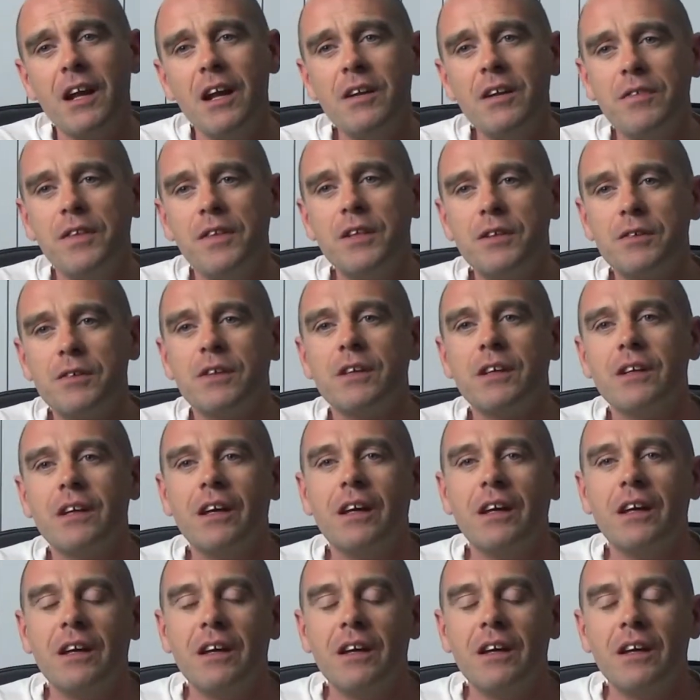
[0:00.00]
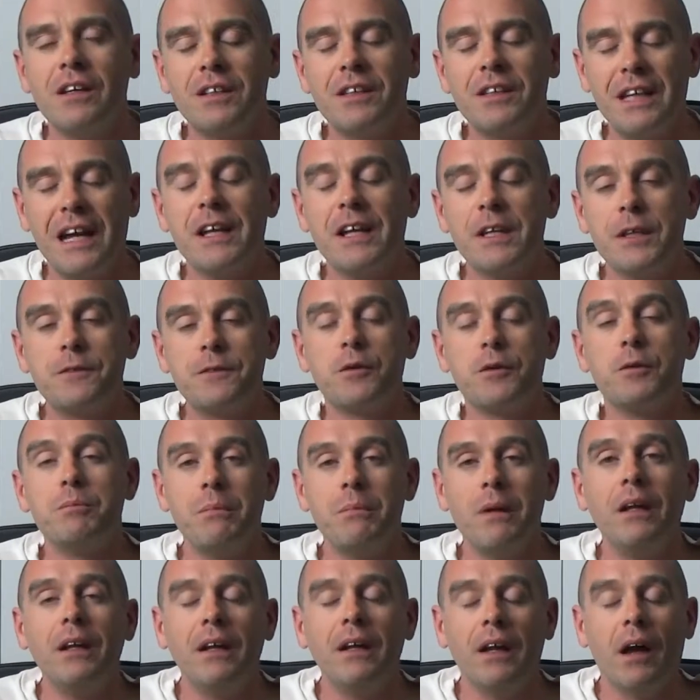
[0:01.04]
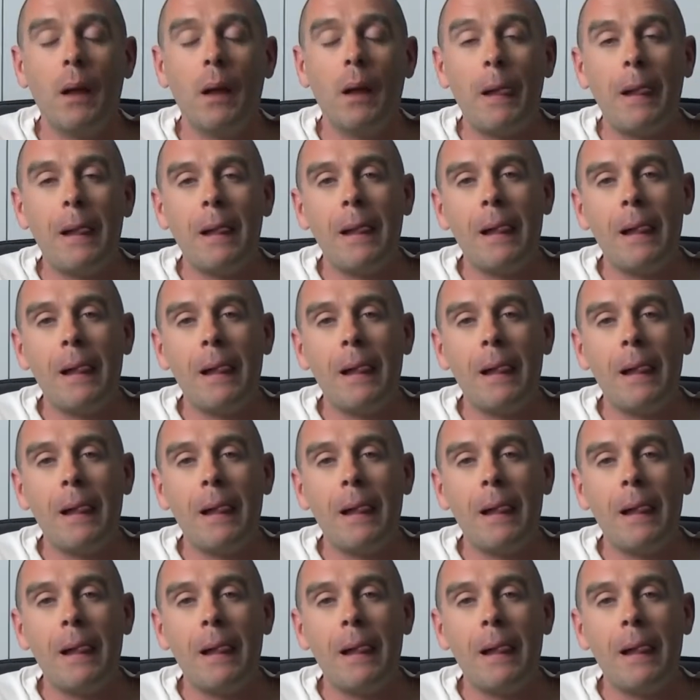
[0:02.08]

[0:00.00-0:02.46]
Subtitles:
of this sounds familiar,